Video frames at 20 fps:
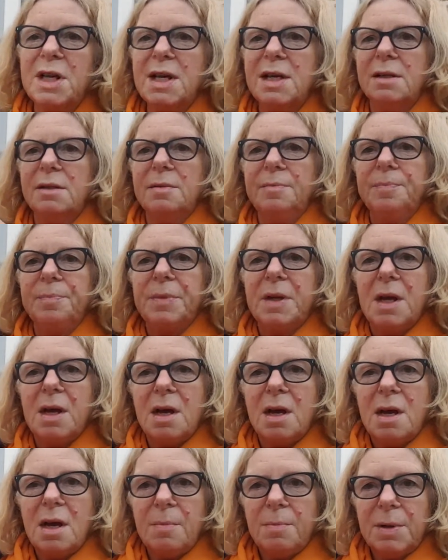heel,
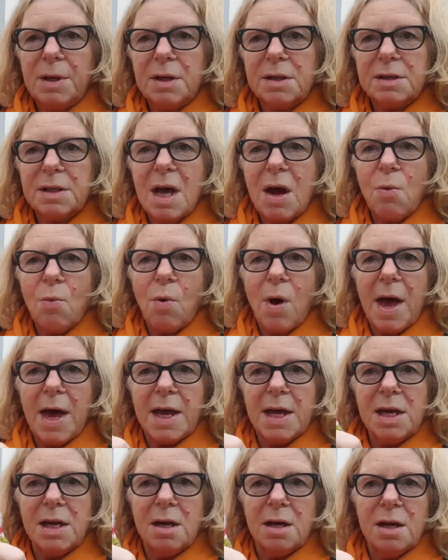because that
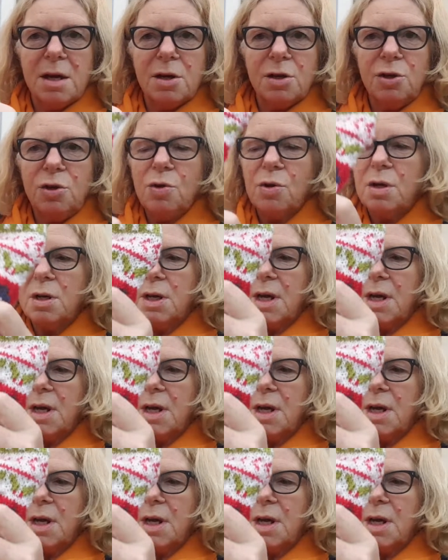way you can